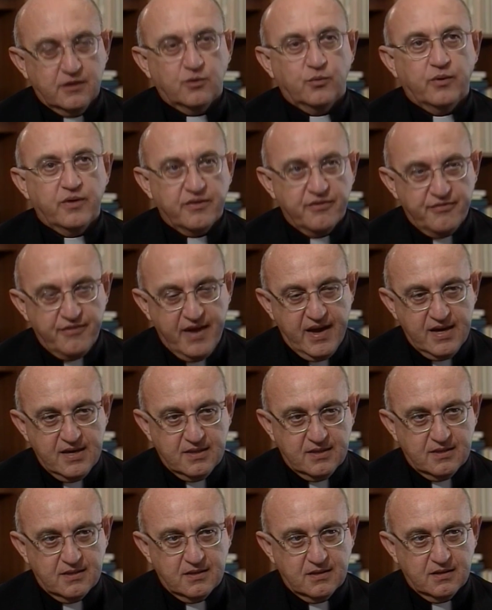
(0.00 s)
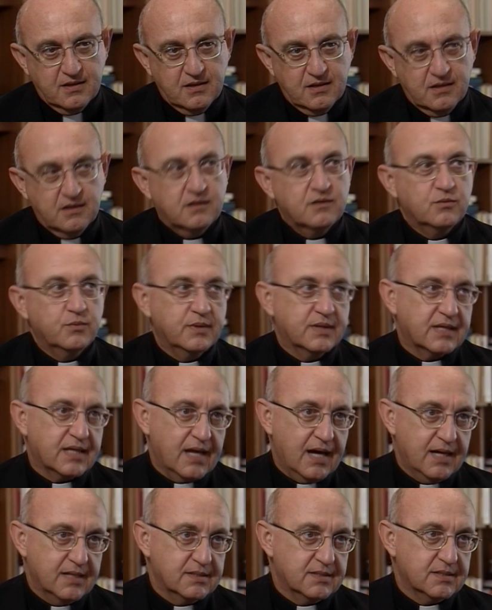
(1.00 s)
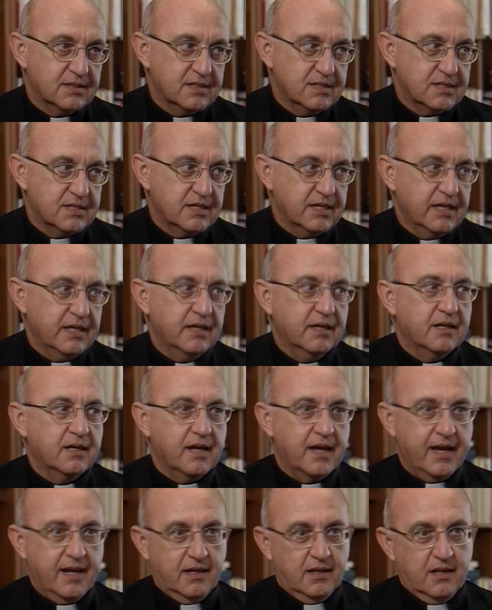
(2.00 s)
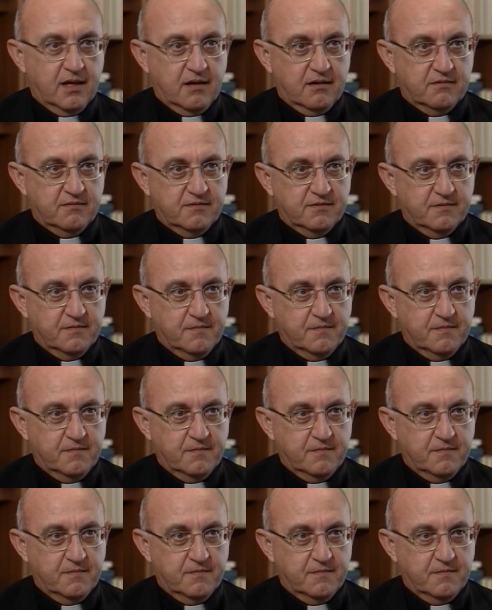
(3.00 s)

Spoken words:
with faith, with constancy and love.